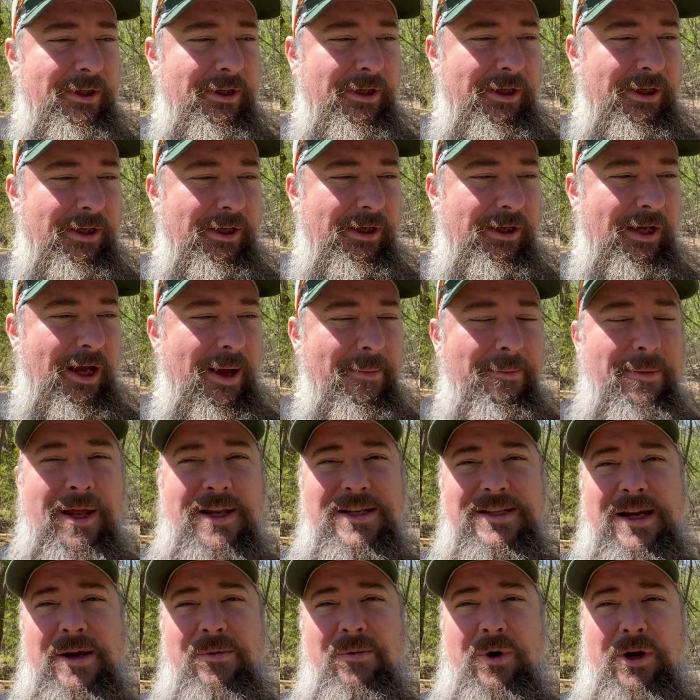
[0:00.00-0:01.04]
I'm not
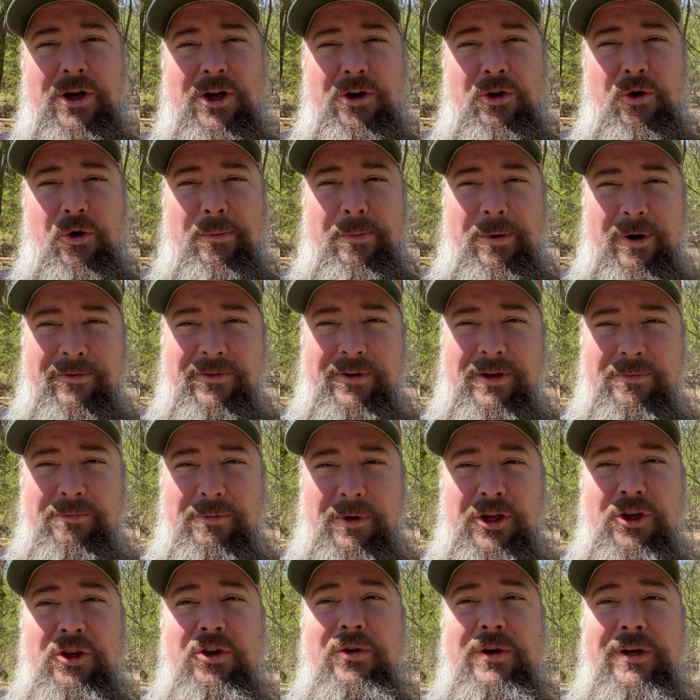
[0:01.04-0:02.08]
saying we're going to do it perfect,
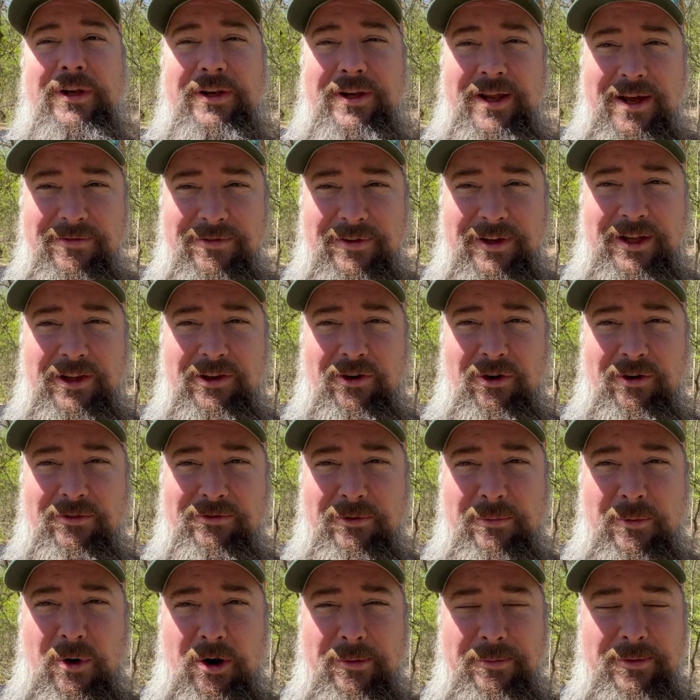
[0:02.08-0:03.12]
but you can definitely learn
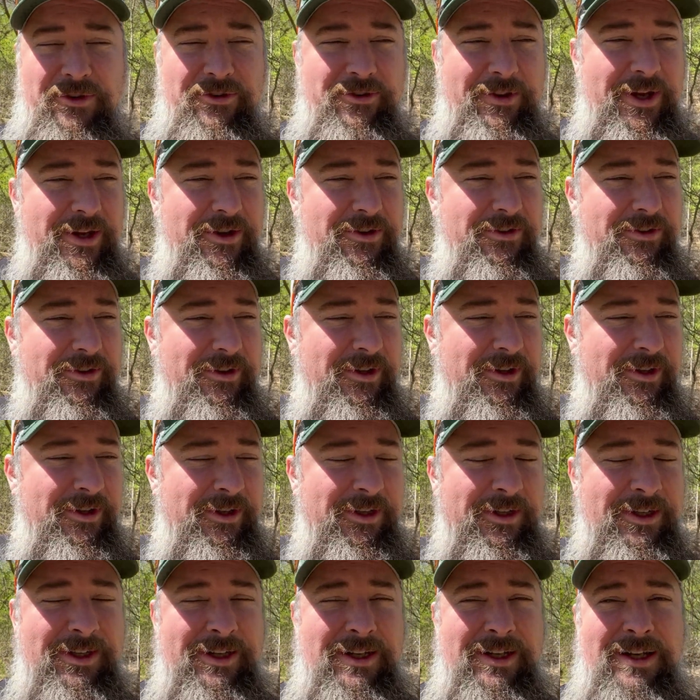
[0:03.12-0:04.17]
from our mistakes
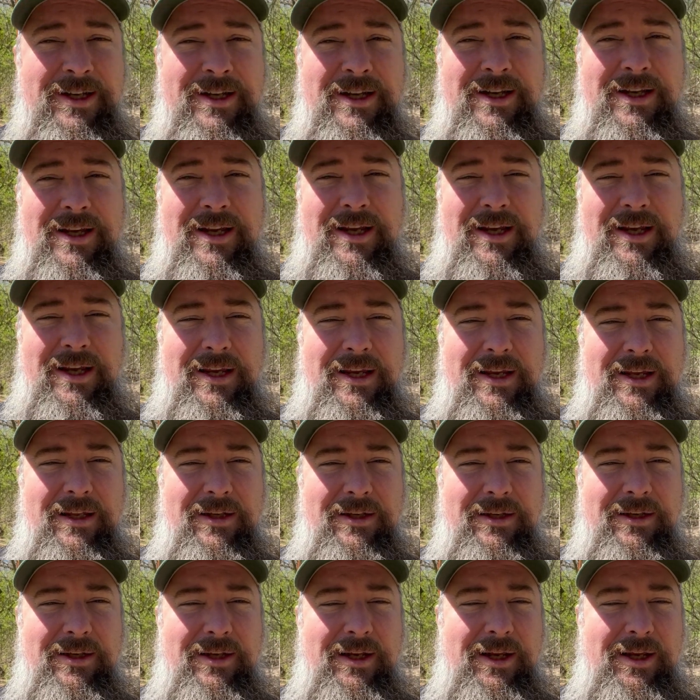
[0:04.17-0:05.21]

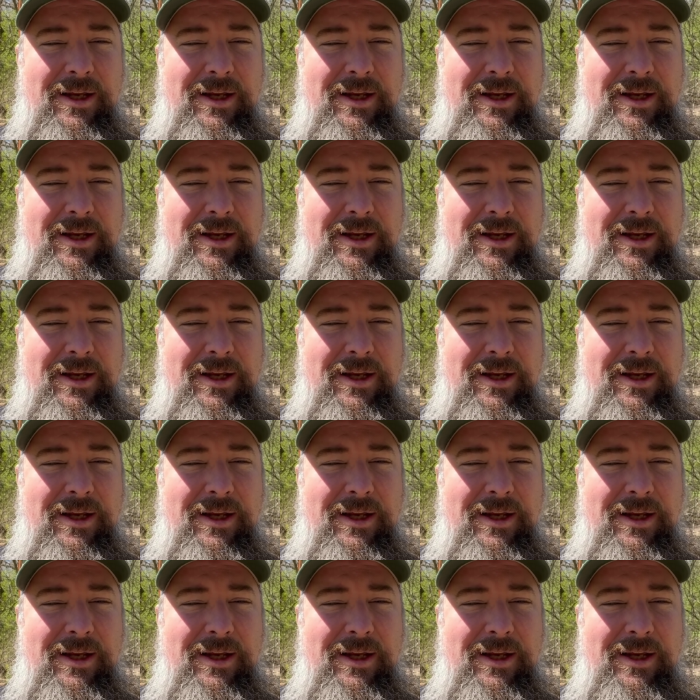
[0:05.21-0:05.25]
and